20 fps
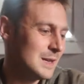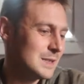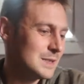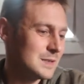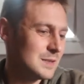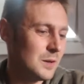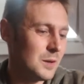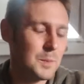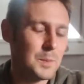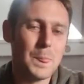
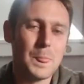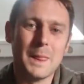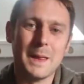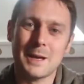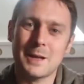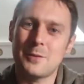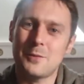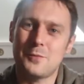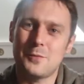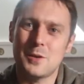So,
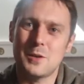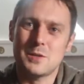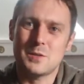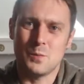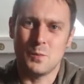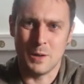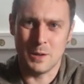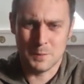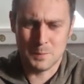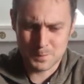like the first
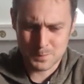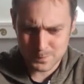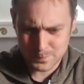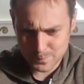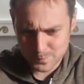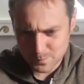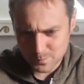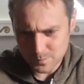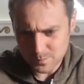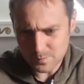one,
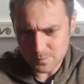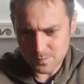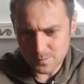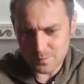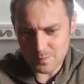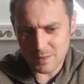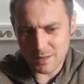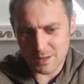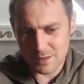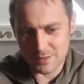
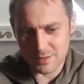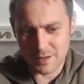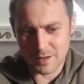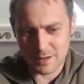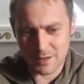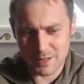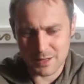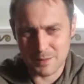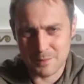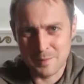
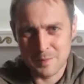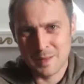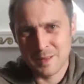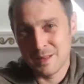Dark,